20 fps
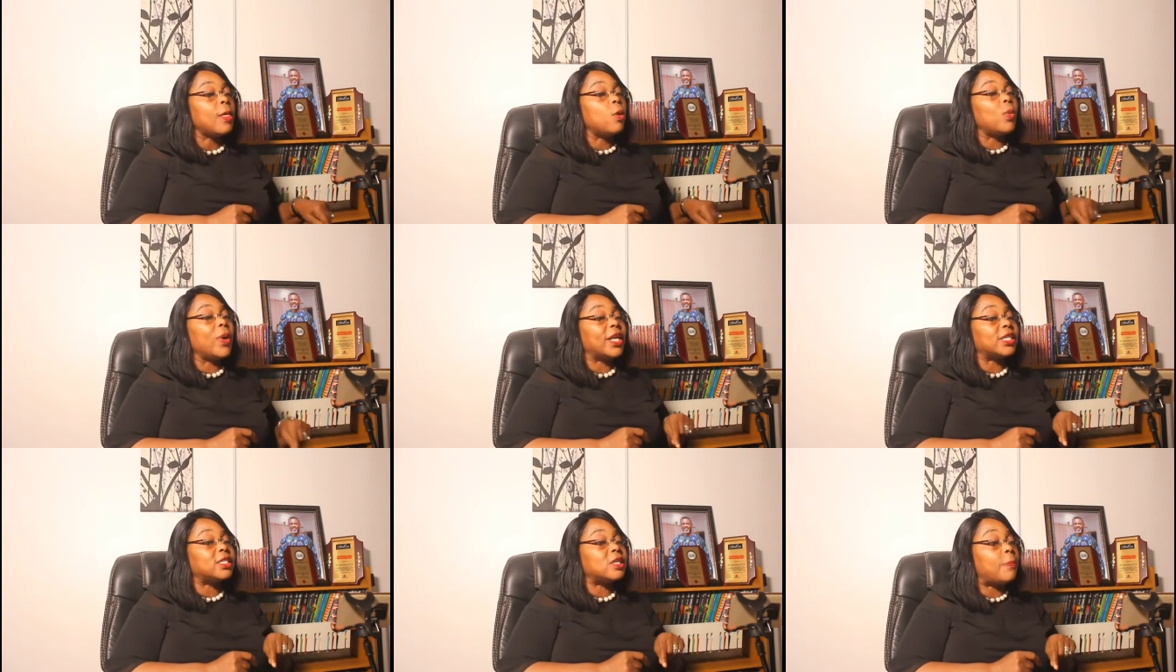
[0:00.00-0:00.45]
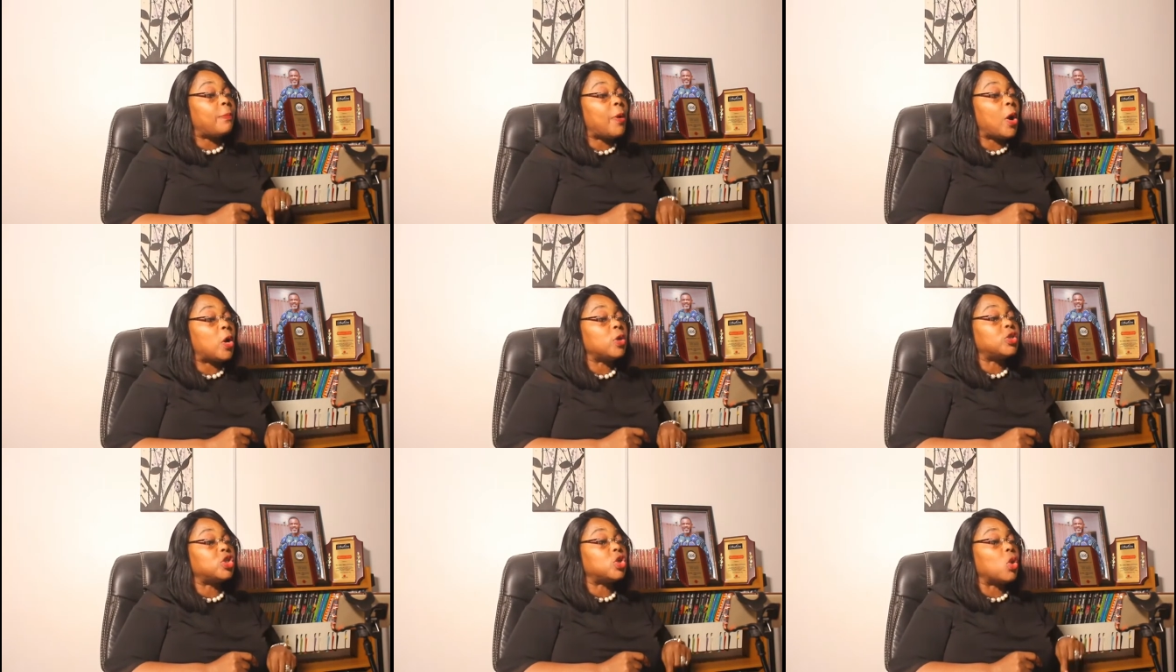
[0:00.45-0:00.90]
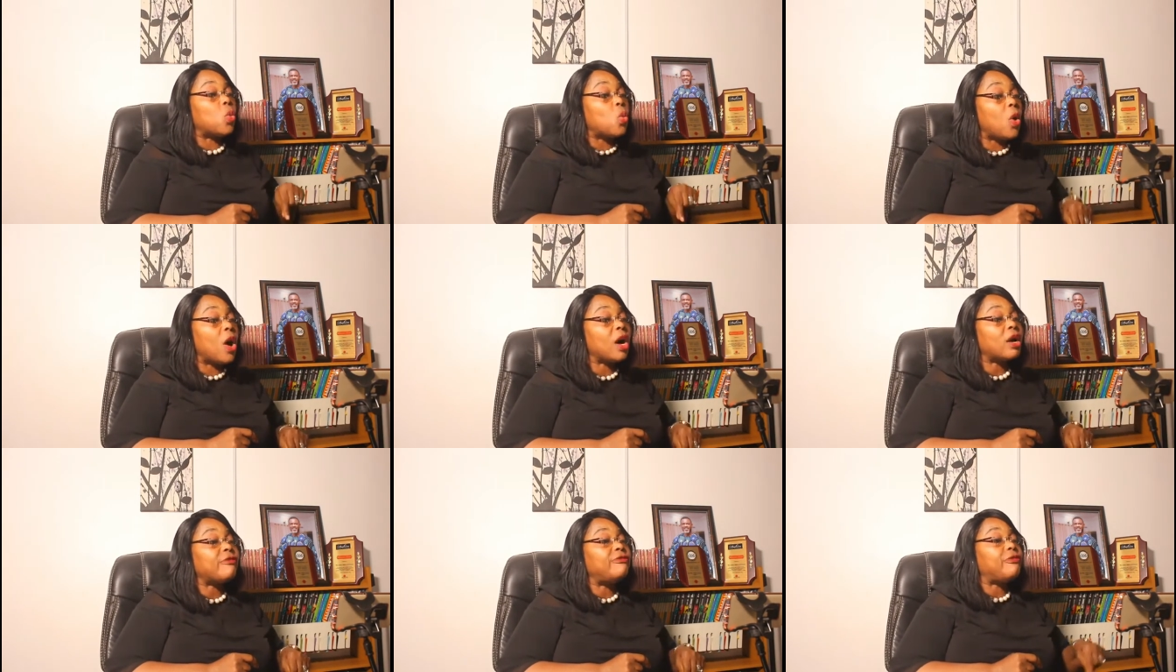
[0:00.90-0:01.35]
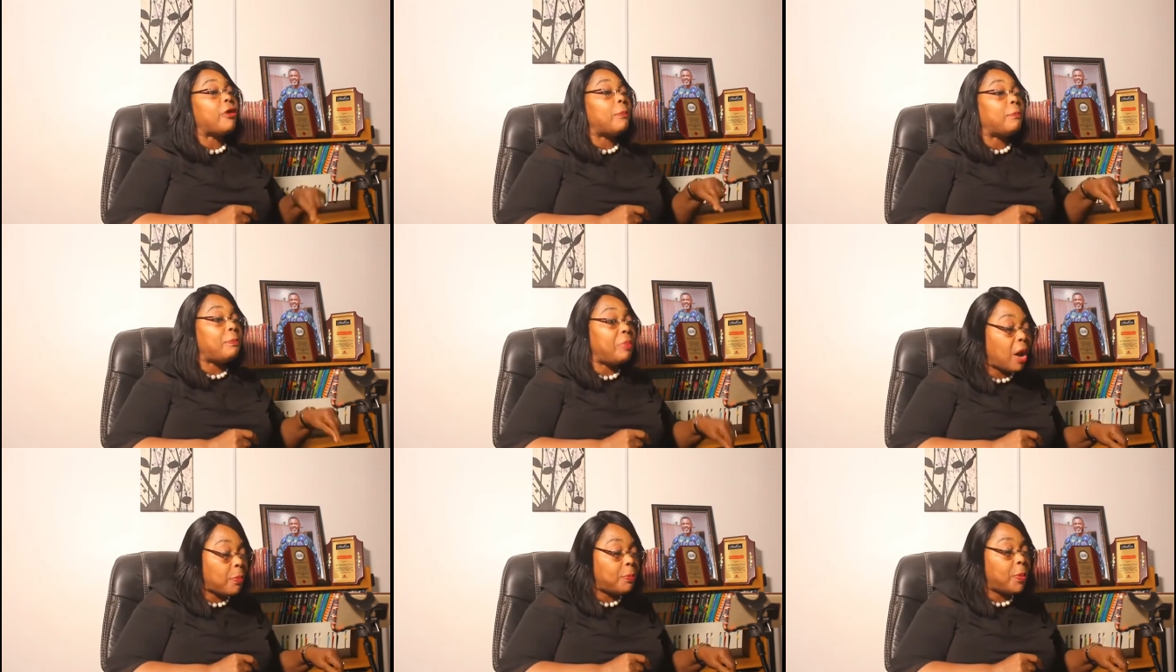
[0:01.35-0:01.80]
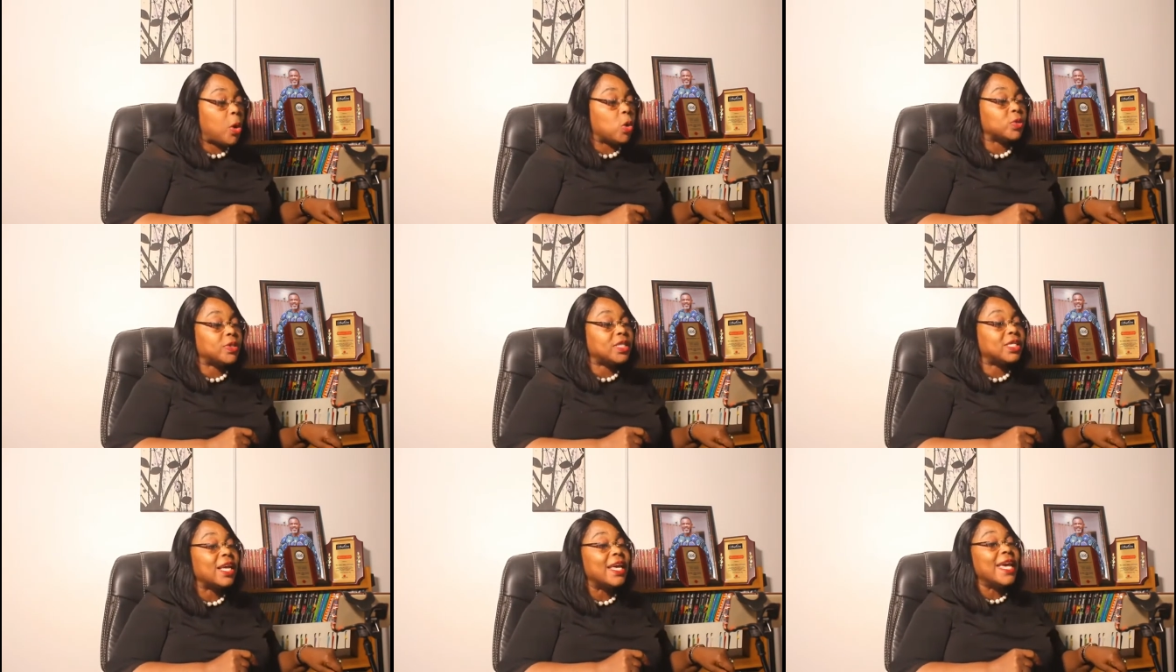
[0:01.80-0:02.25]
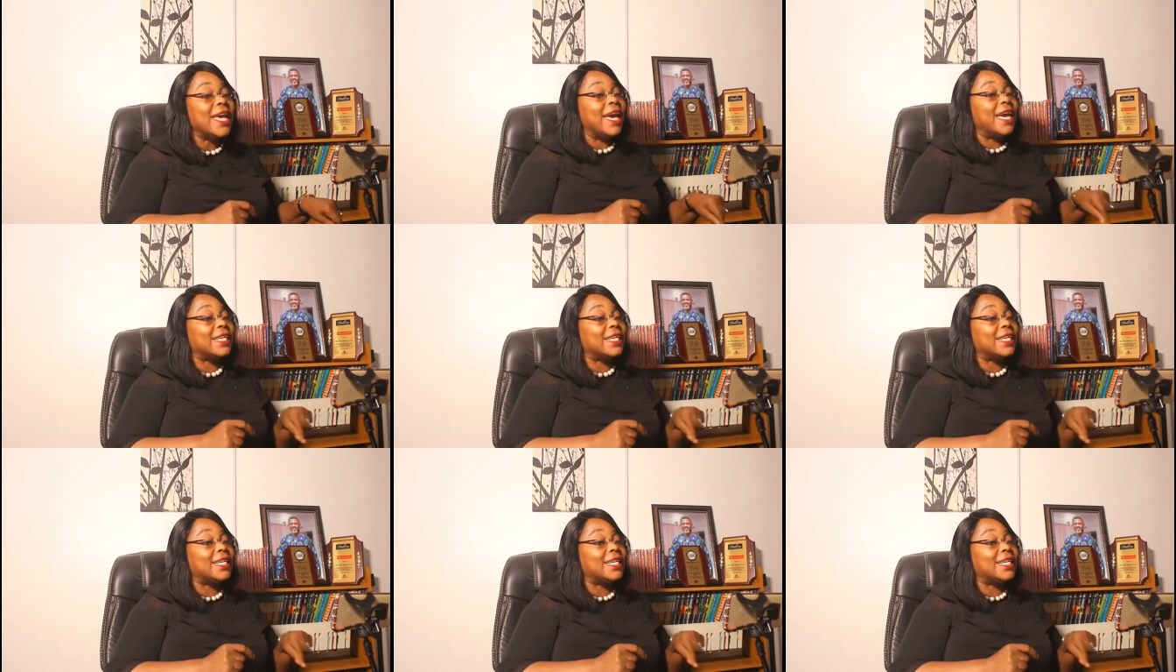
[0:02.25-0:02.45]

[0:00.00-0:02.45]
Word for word: We're supposed to work for purpose.